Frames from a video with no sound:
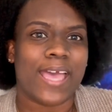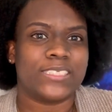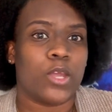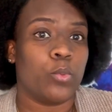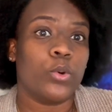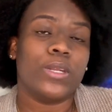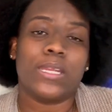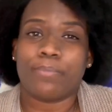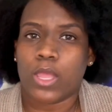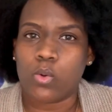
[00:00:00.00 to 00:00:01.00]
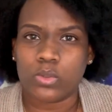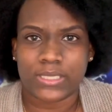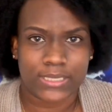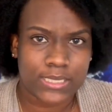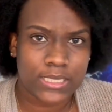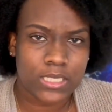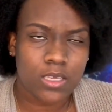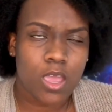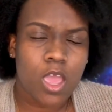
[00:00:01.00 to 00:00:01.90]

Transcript: as I would in my own city.